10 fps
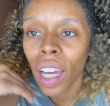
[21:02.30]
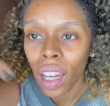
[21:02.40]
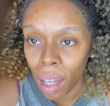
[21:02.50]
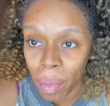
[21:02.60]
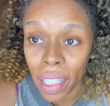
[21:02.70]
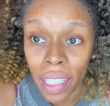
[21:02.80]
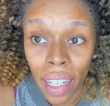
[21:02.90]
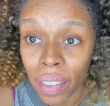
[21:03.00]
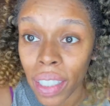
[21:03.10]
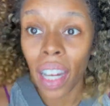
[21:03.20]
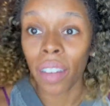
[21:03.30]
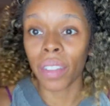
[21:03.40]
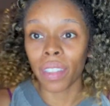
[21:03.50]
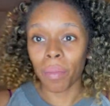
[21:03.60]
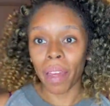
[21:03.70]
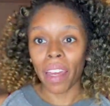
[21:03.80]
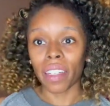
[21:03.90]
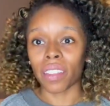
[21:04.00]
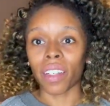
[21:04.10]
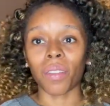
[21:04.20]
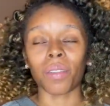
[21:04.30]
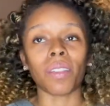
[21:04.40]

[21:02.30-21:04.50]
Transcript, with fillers: I mean, it definitely got rid of the bags, though.